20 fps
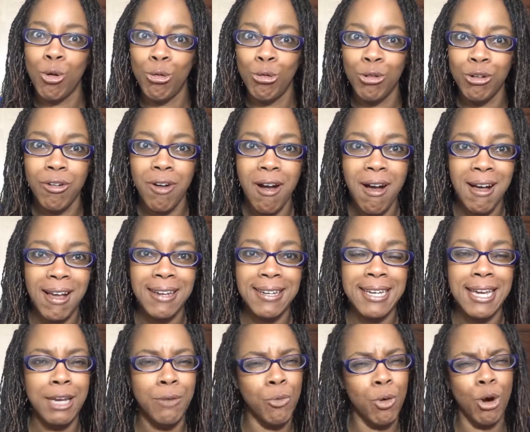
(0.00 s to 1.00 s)
older aunt
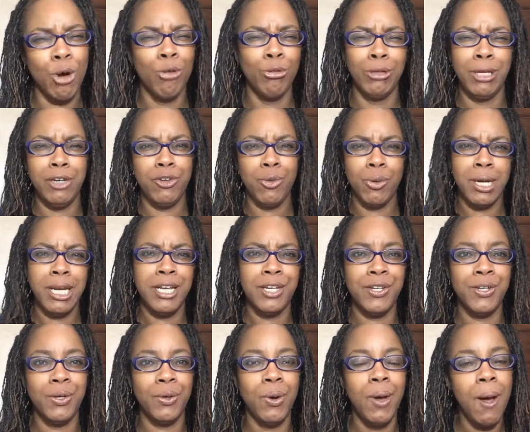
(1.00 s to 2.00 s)
and we're only
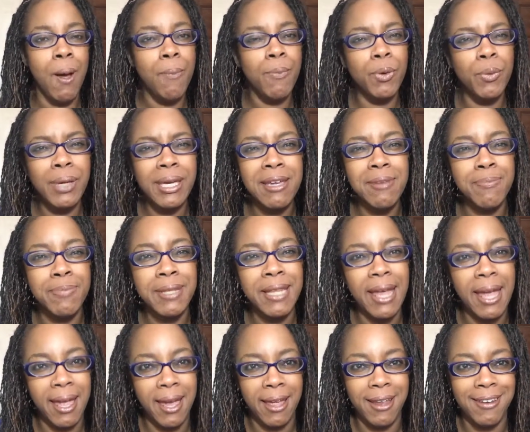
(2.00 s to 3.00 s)
22, but we can
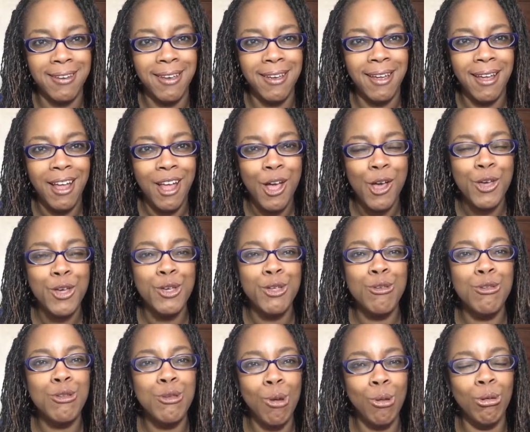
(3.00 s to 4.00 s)
play it.
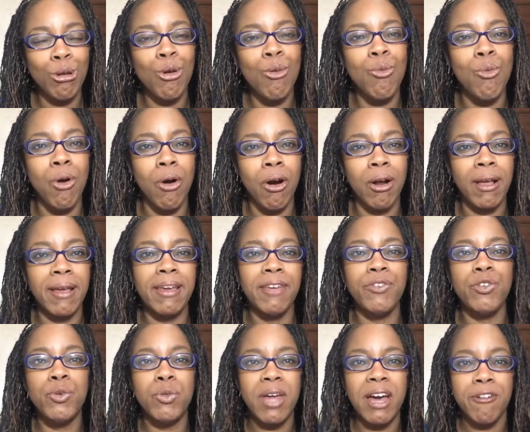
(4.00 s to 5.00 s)
Solo work
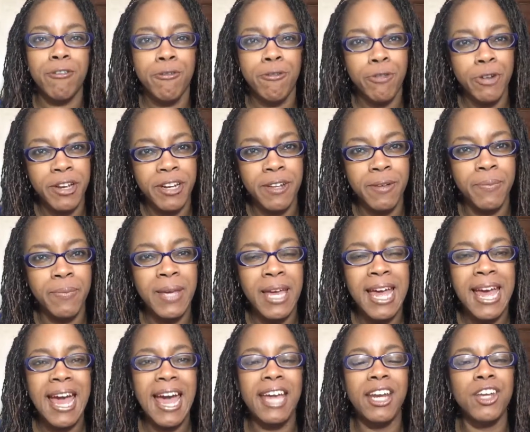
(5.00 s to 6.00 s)
gives you that freedom
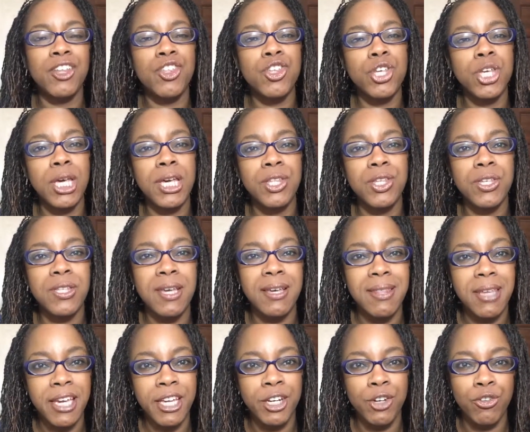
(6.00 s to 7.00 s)
and it changes how
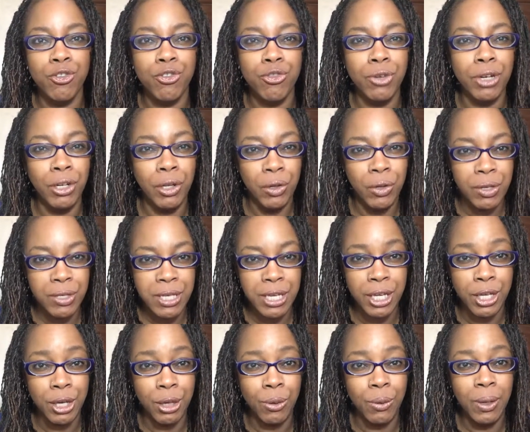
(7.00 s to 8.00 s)
the industry looks at
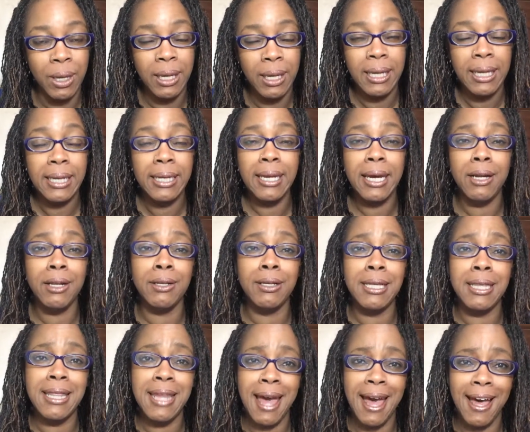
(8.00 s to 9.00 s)
you. Not only
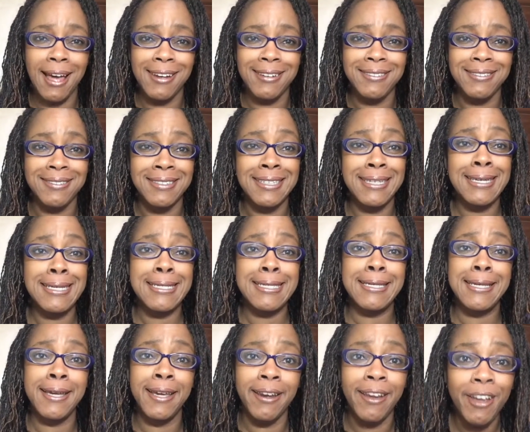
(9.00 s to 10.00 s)
that, it's
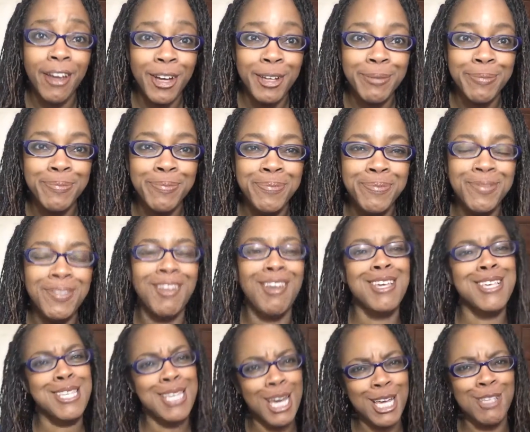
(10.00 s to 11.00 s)
income.
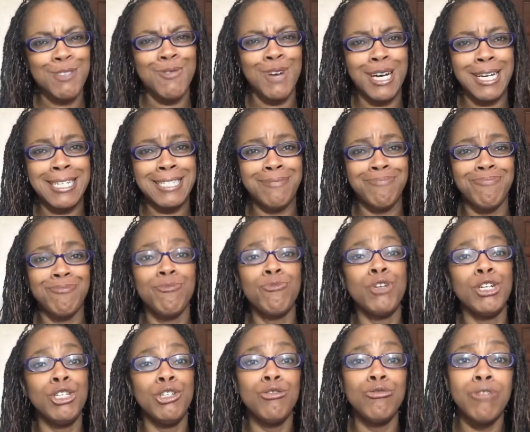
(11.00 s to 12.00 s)
Because guess what?
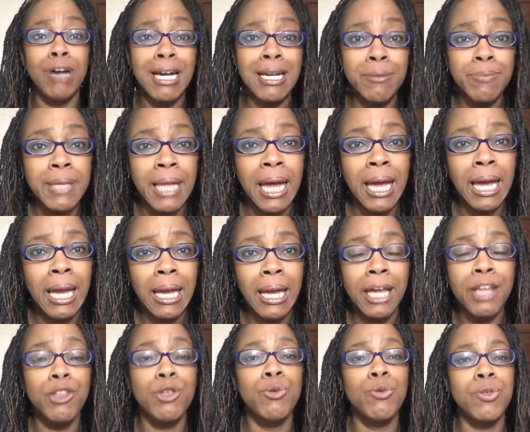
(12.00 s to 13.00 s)
When you write a play
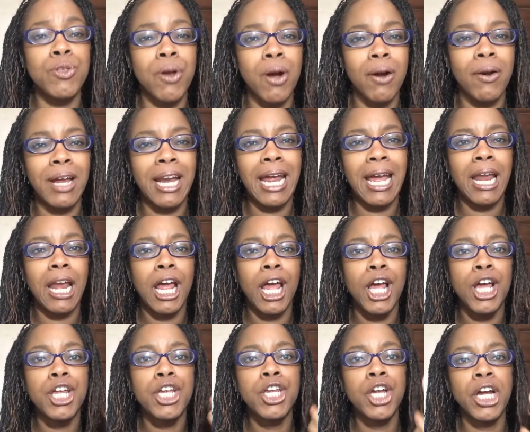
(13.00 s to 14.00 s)
and you star in it,
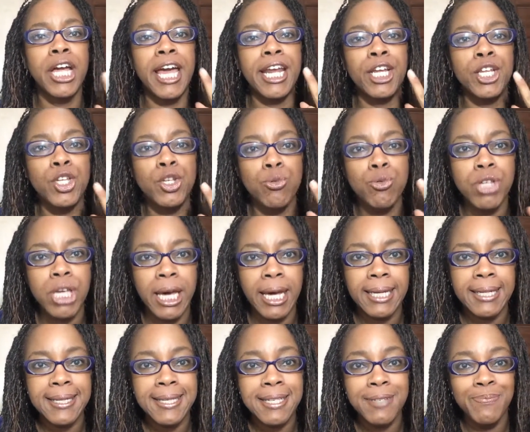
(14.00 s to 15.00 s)
you're getting two
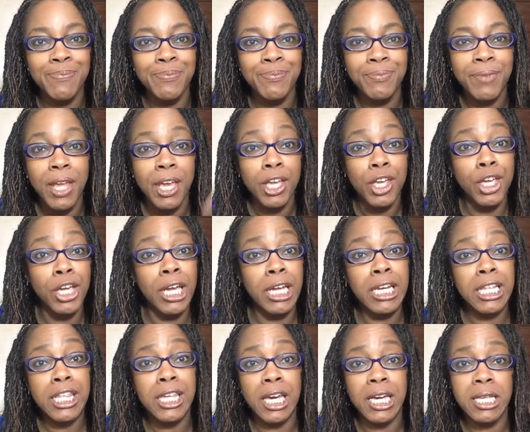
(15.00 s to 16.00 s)
checks. You're getting
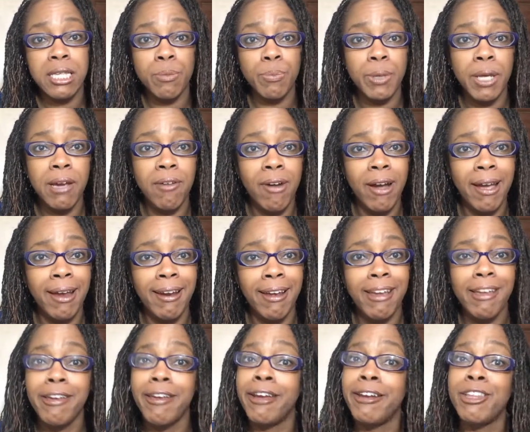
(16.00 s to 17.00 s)
a check as a playwright
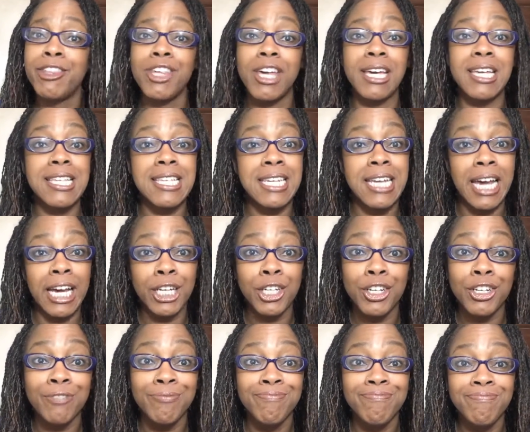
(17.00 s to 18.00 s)
and you're getting a check as an actor,